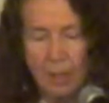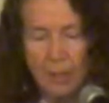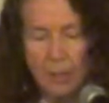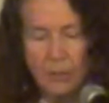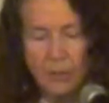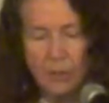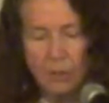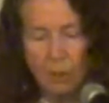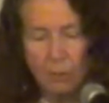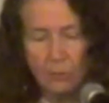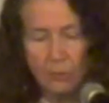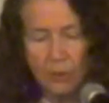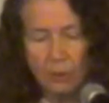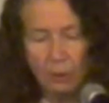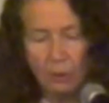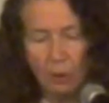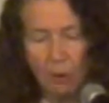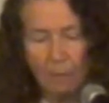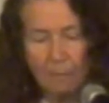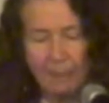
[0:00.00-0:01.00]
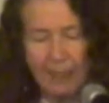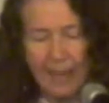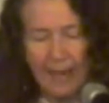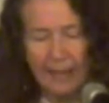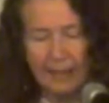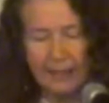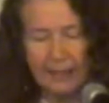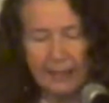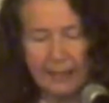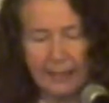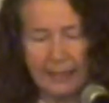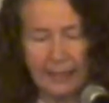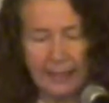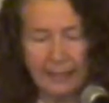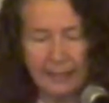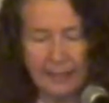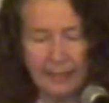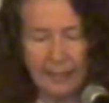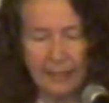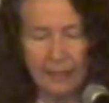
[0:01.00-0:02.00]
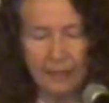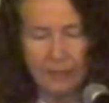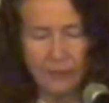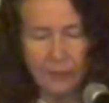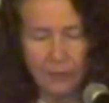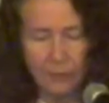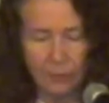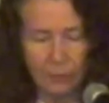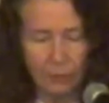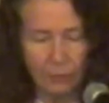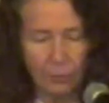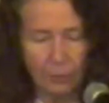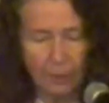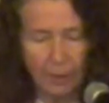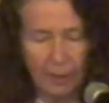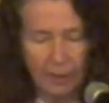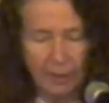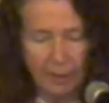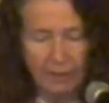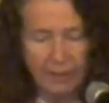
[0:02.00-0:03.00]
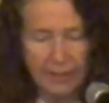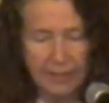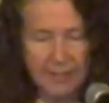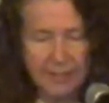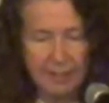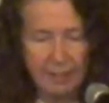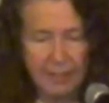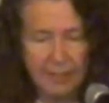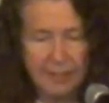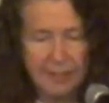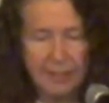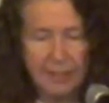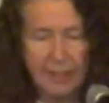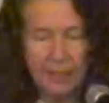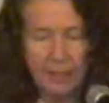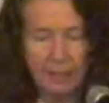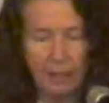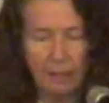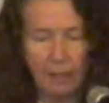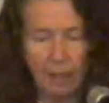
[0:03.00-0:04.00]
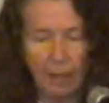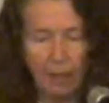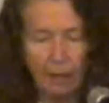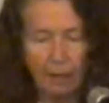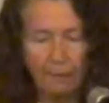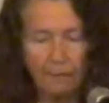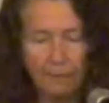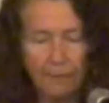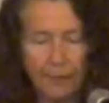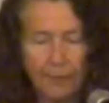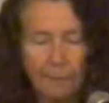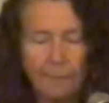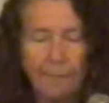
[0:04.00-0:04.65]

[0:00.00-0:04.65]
So to go back again then to this idea of